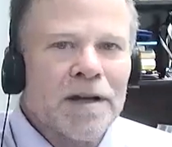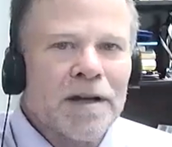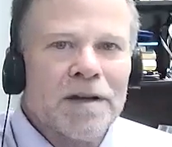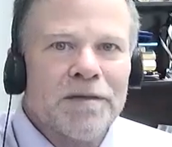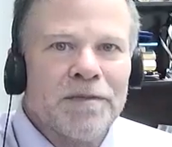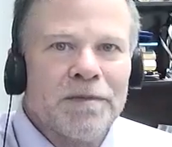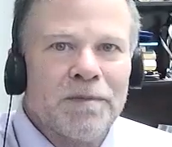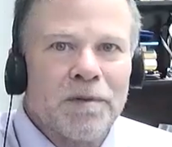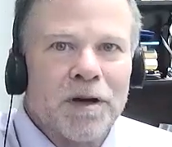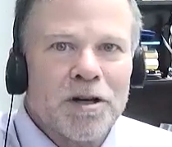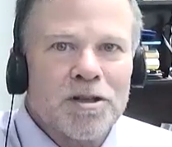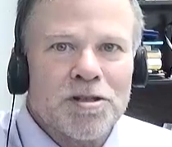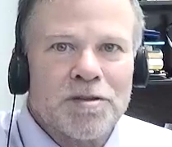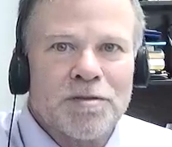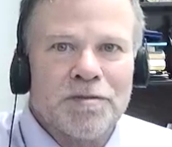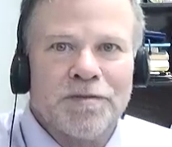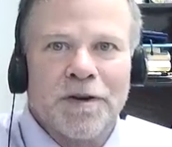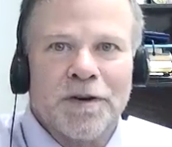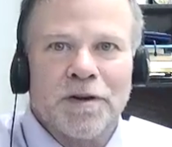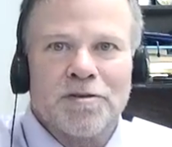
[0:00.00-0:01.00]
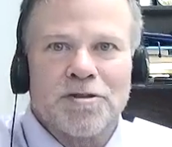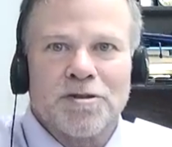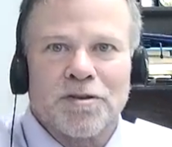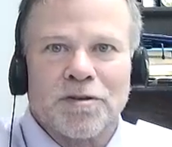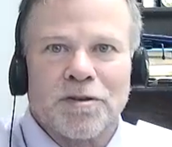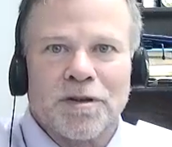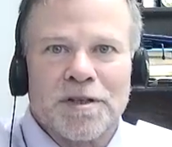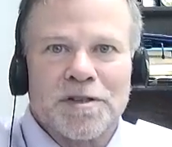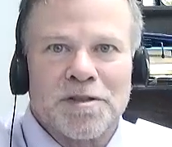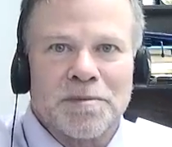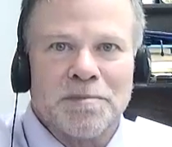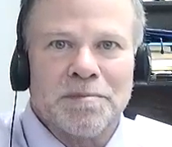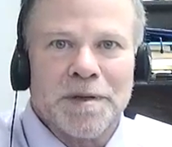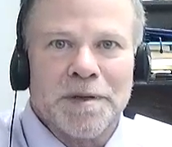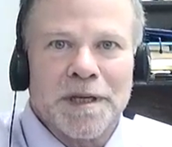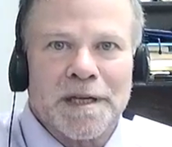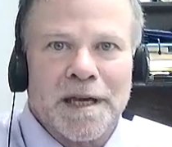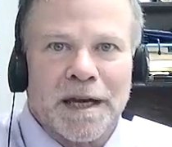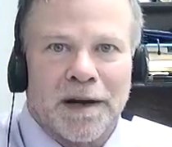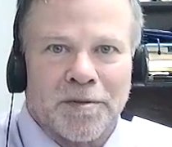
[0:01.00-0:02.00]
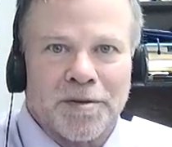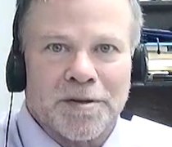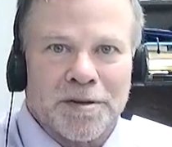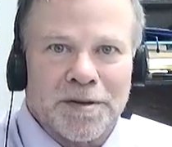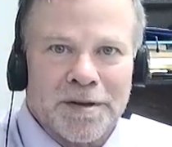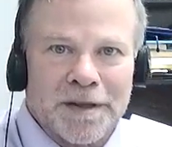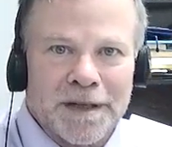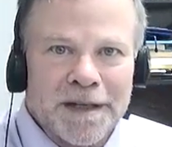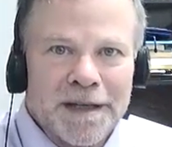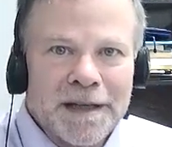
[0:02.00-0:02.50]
the rush to fear journalism be countered?